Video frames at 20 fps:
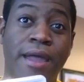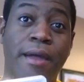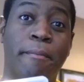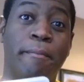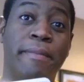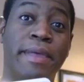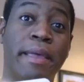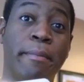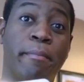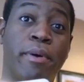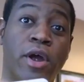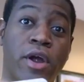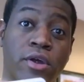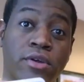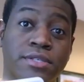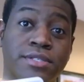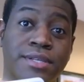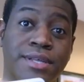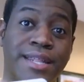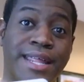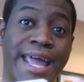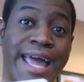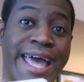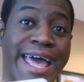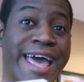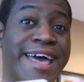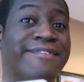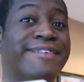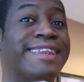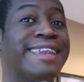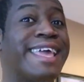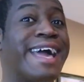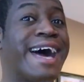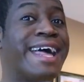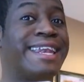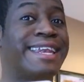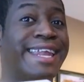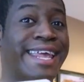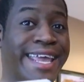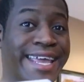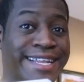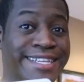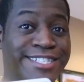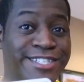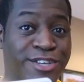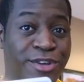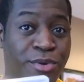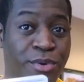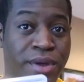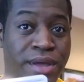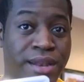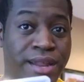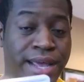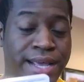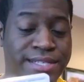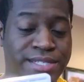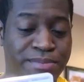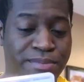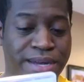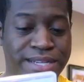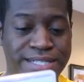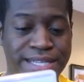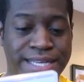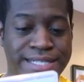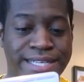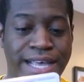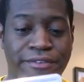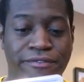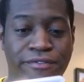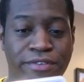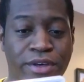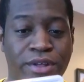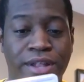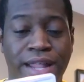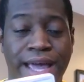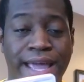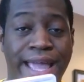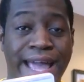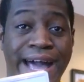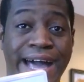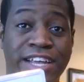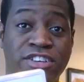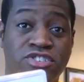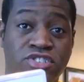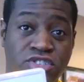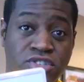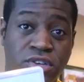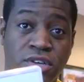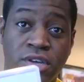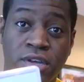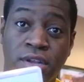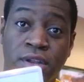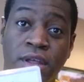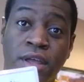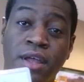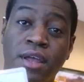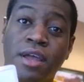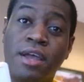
Me personally, I haven't gotten into it as much as I feel like I should.